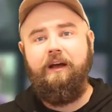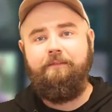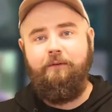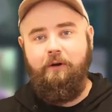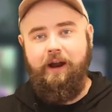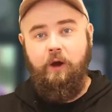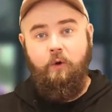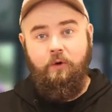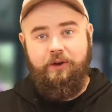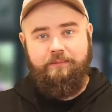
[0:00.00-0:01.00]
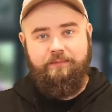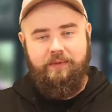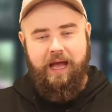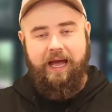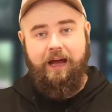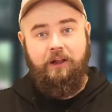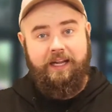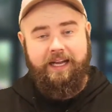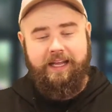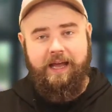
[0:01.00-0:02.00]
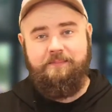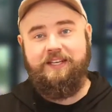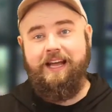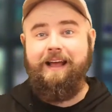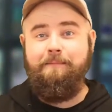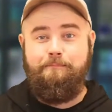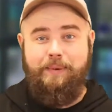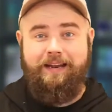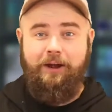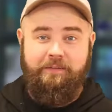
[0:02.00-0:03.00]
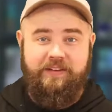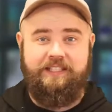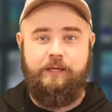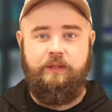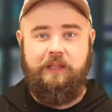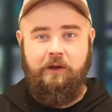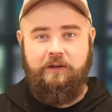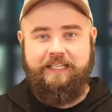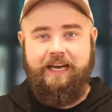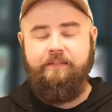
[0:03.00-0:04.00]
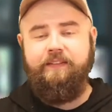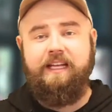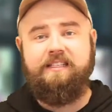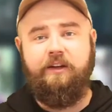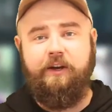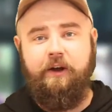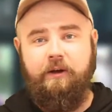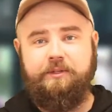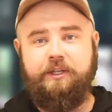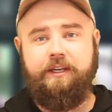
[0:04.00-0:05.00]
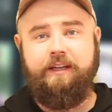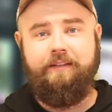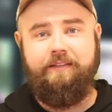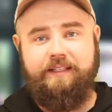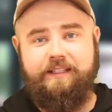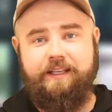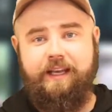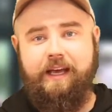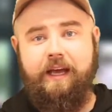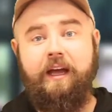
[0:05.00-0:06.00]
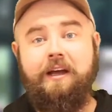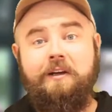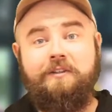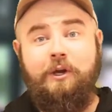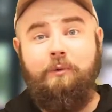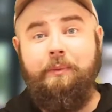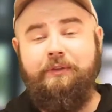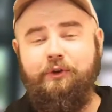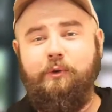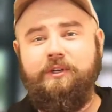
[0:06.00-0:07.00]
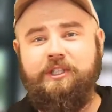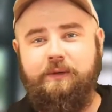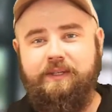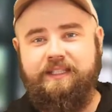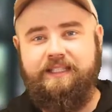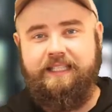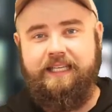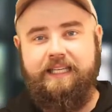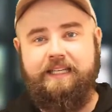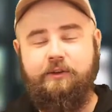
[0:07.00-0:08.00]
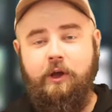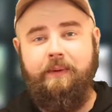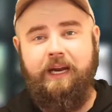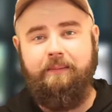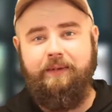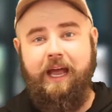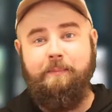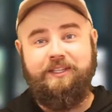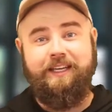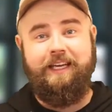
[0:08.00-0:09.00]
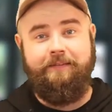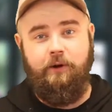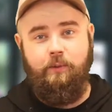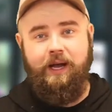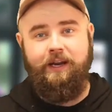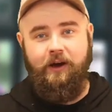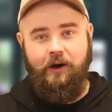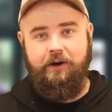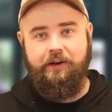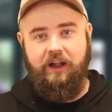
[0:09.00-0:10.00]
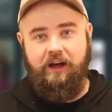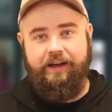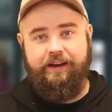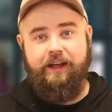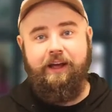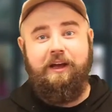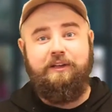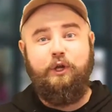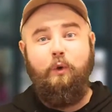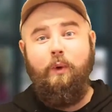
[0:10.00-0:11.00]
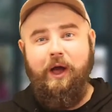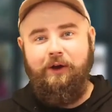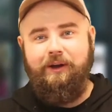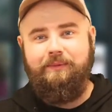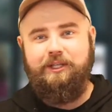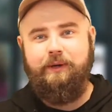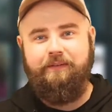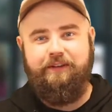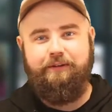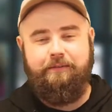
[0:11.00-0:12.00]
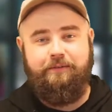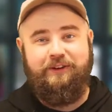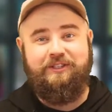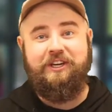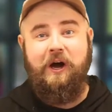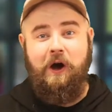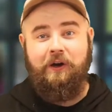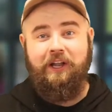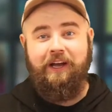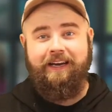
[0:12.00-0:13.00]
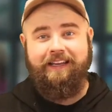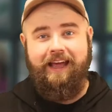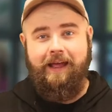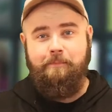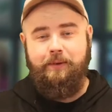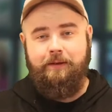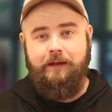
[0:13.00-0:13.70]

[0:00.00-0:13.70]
for our autumn holiday camps, but obviously with lockdown that's not an option this year. So what we thought we'd do instead is open up camp to everyone online. So welcome to our very first online camp.